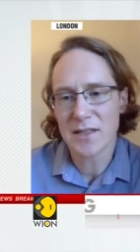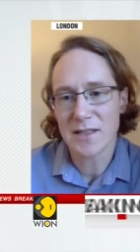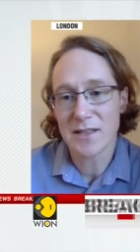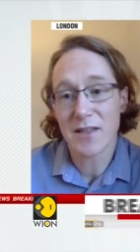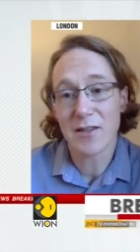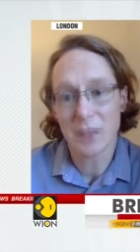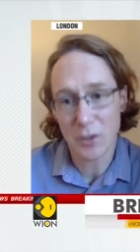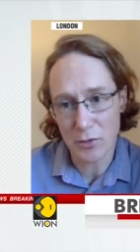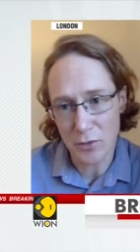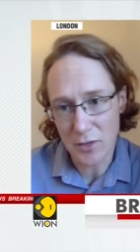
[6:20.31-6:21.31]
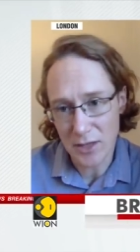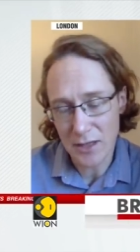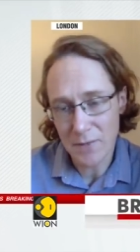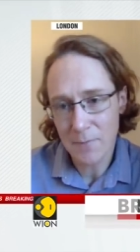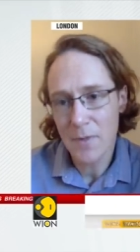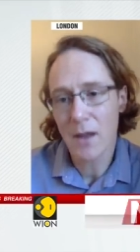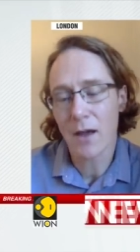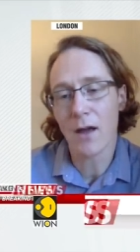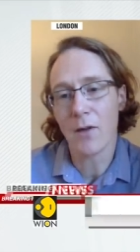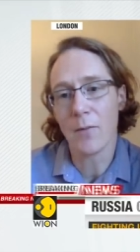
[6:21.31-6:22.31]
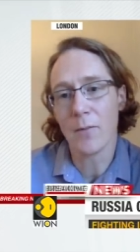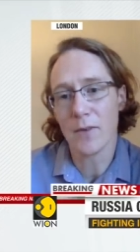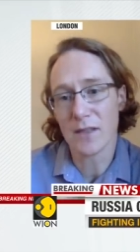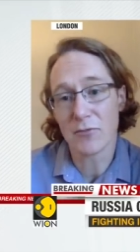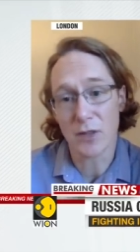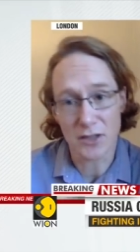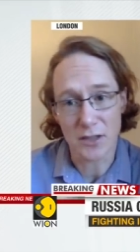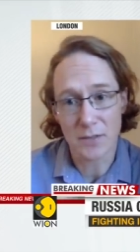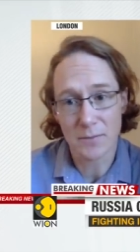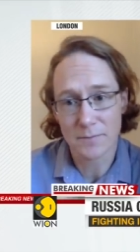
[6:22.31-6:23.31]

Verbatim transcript: it's certainly not Ukraine. Um, it's Russia.